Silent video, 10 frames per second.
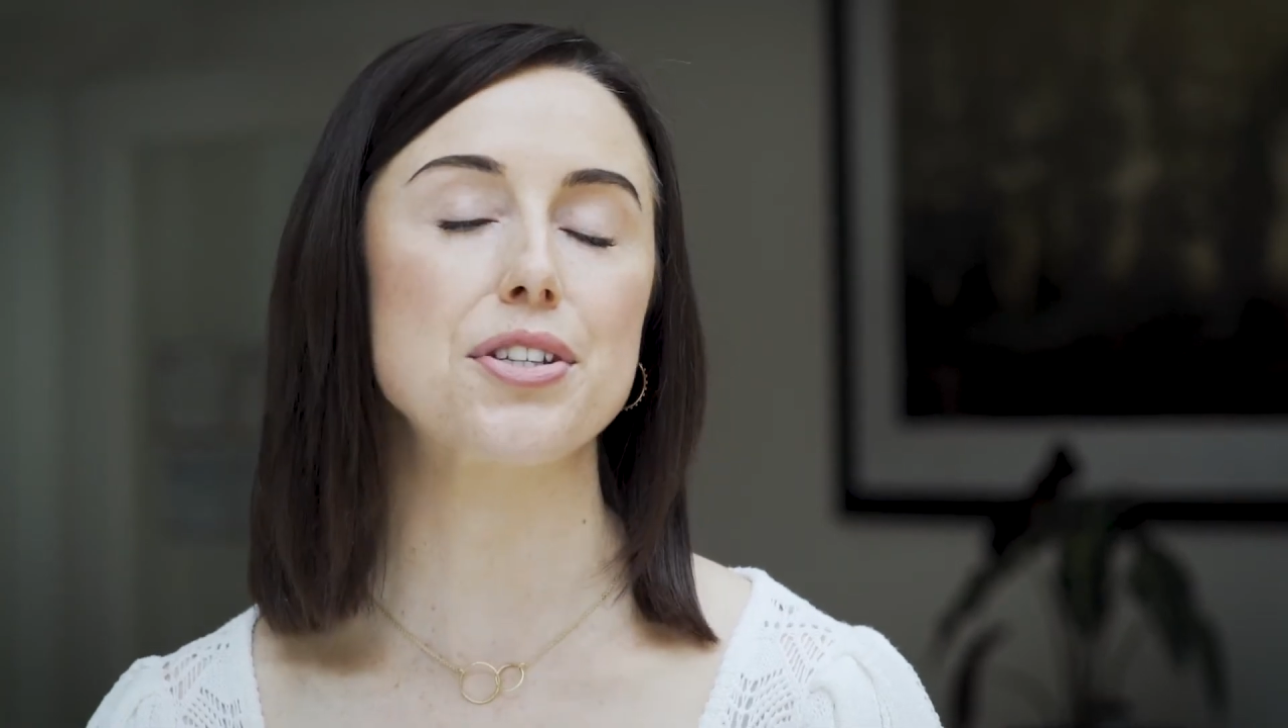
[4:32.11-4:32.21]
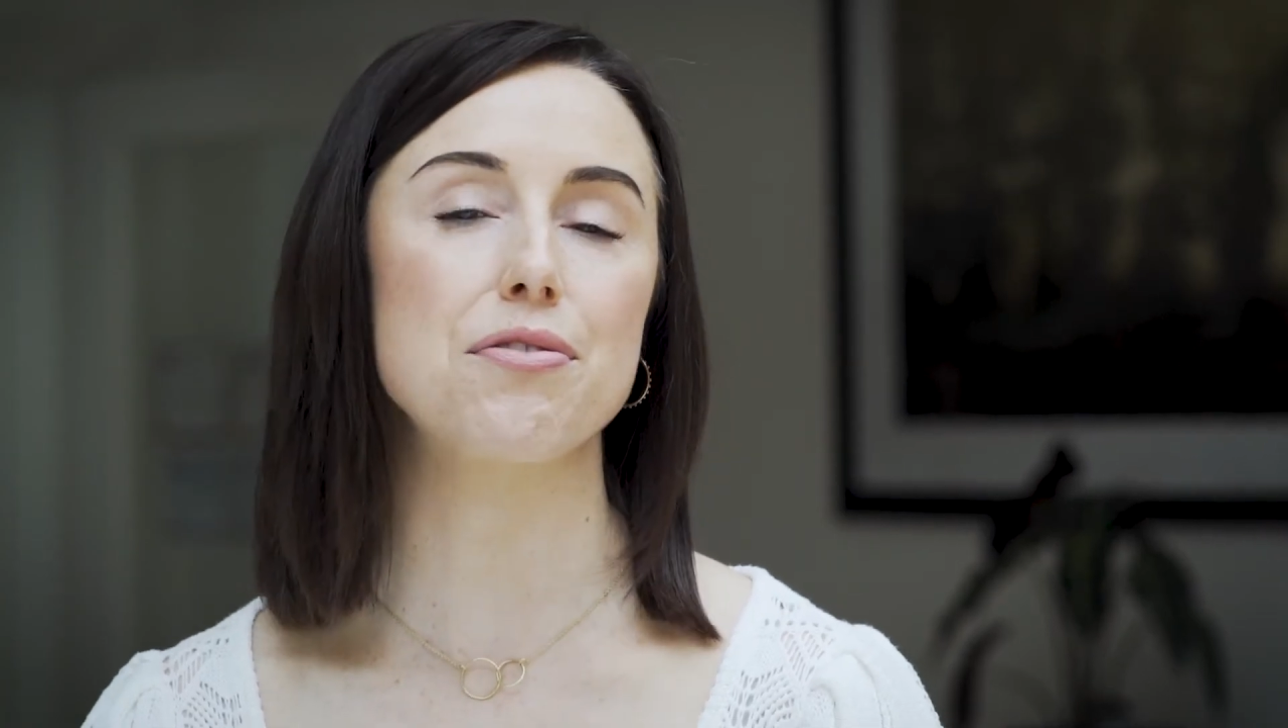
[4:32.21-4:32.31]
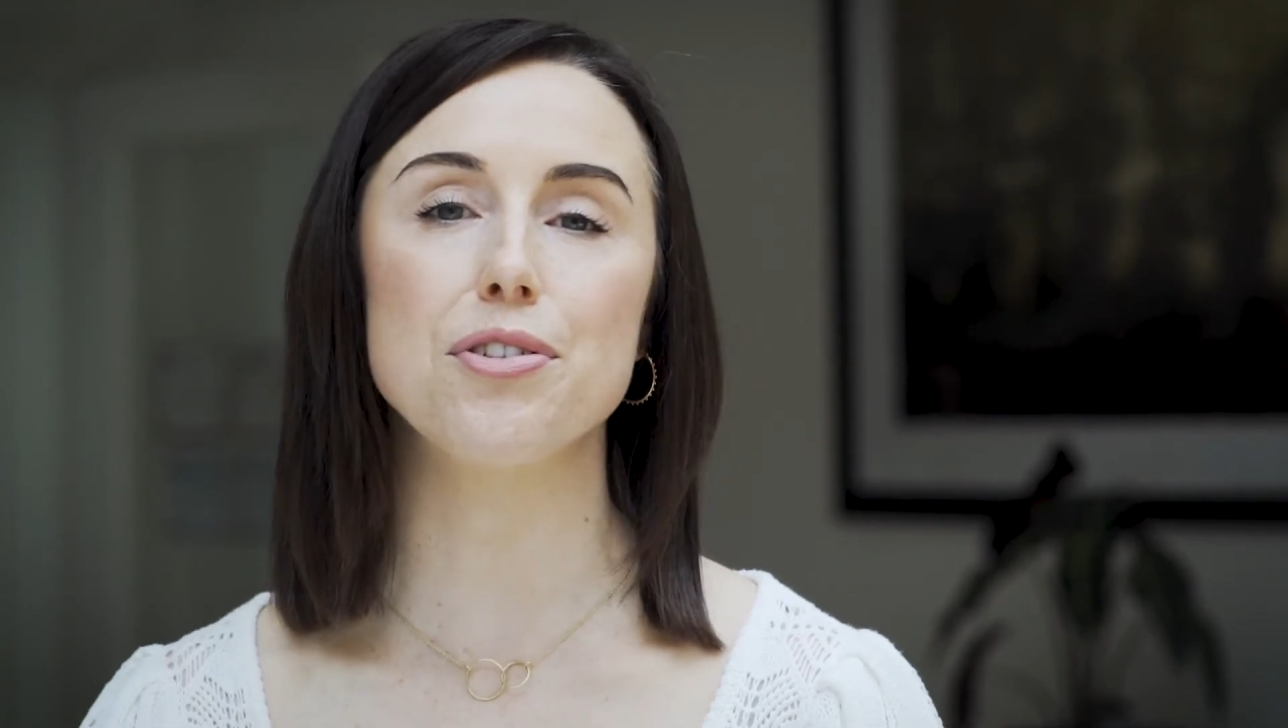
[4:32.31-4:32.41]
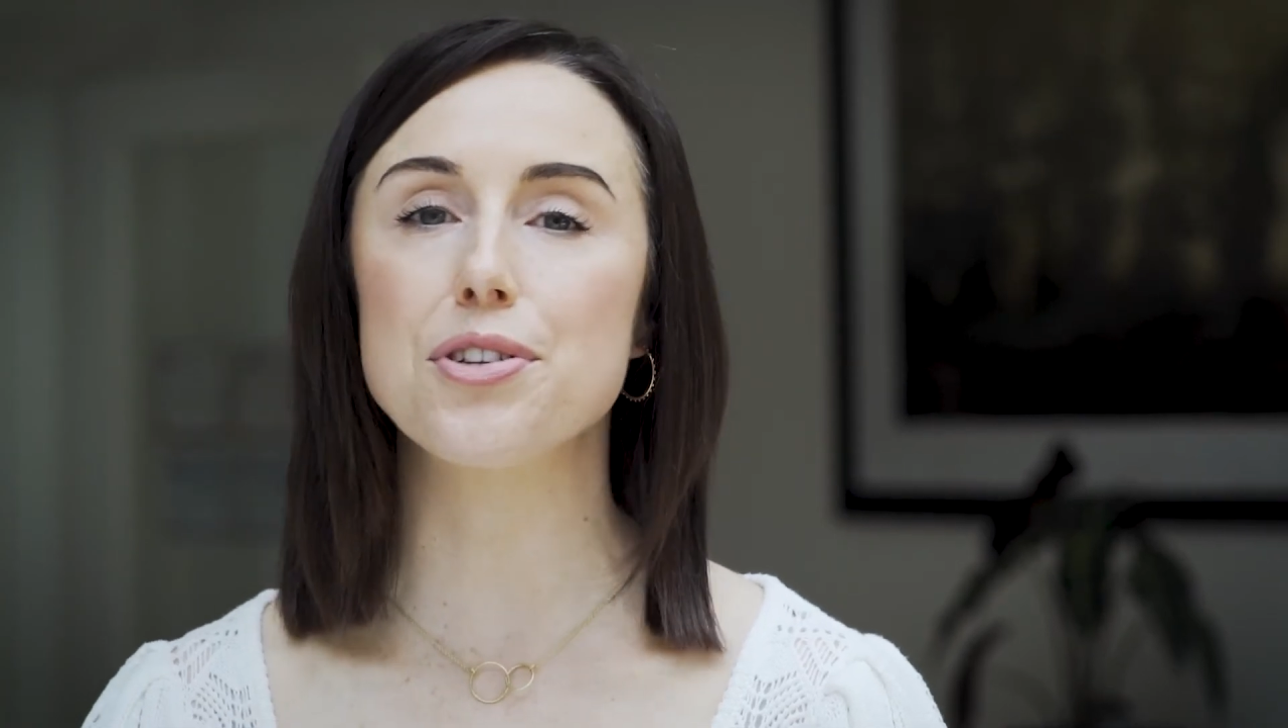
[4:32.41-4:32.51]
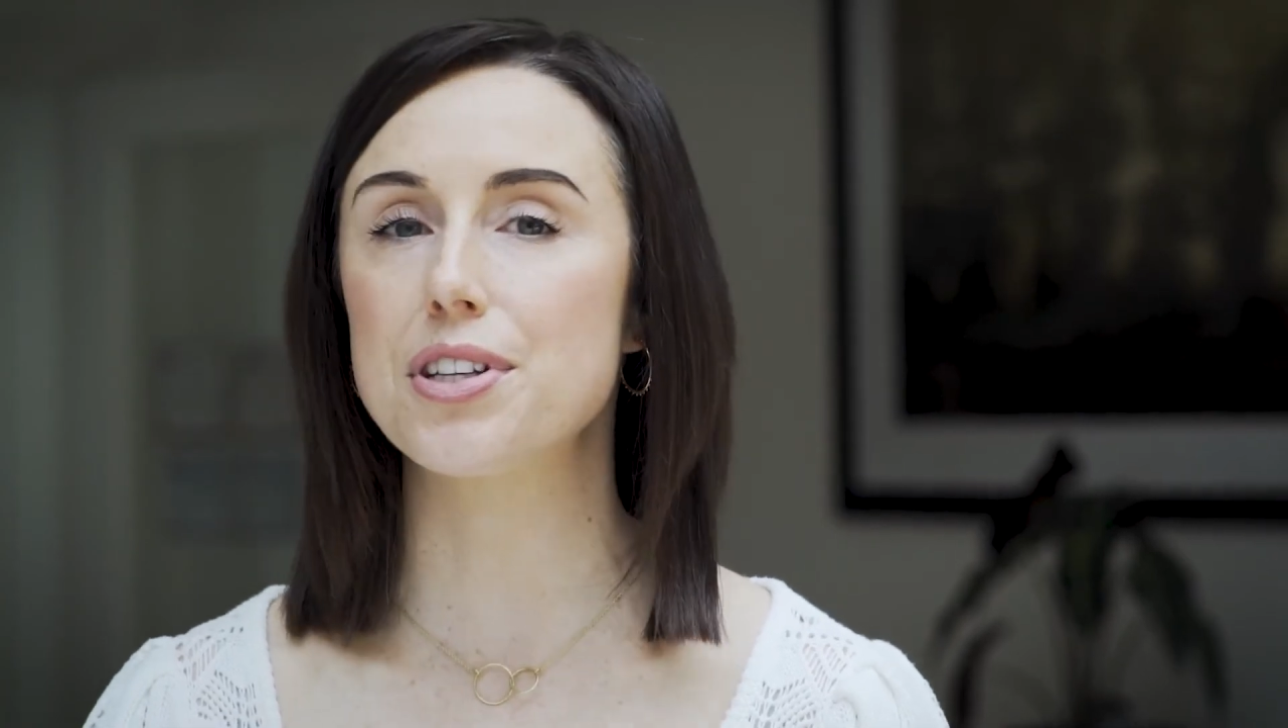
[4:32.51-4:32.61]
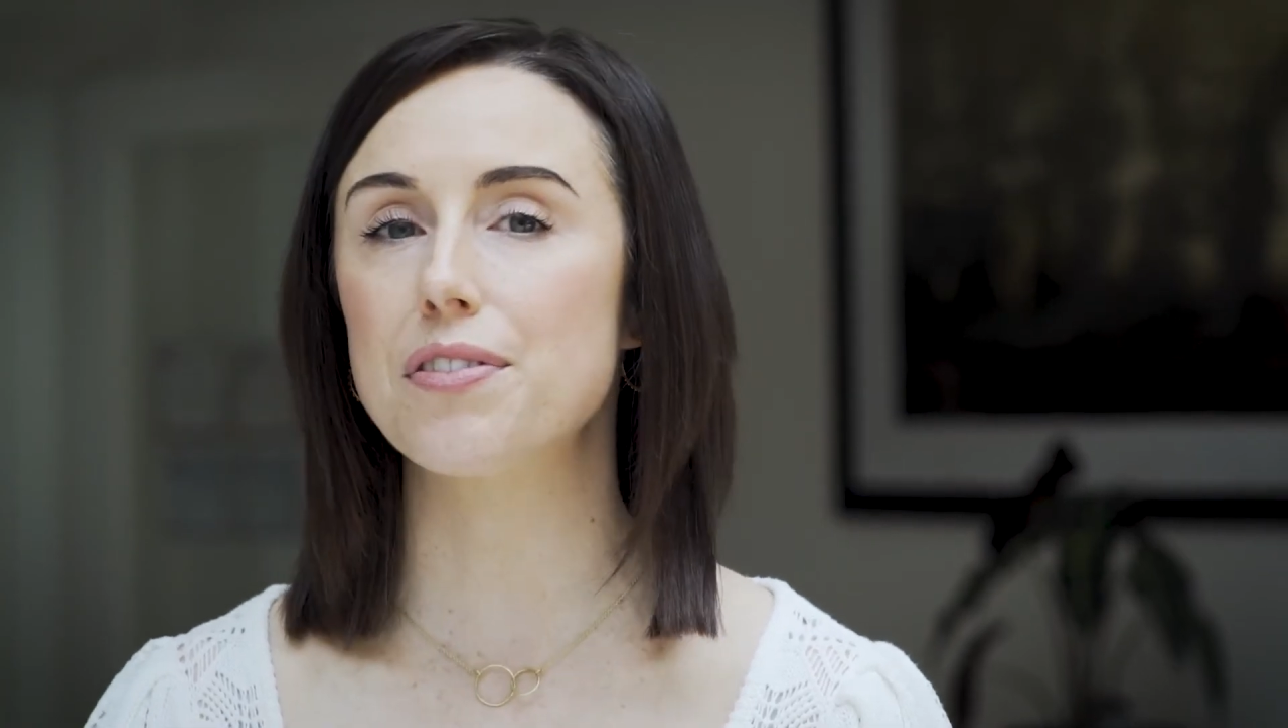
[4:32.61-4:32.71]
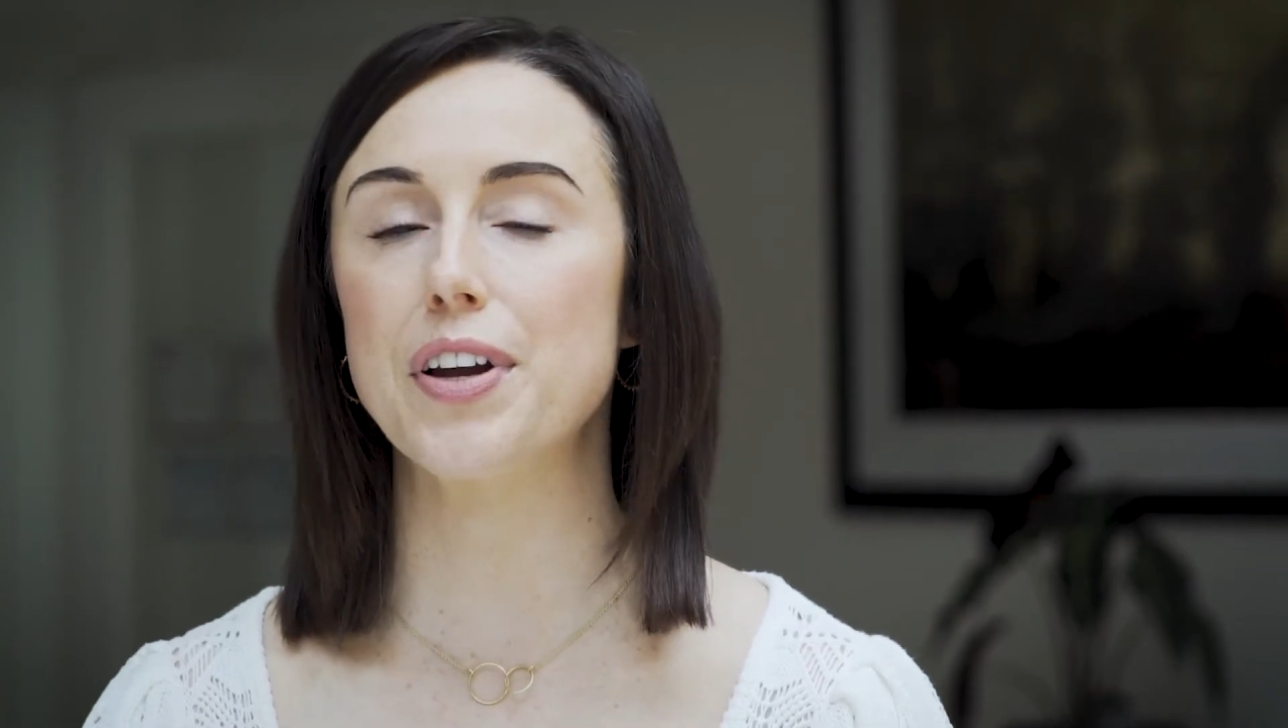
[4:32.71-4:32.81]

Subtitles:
fruits and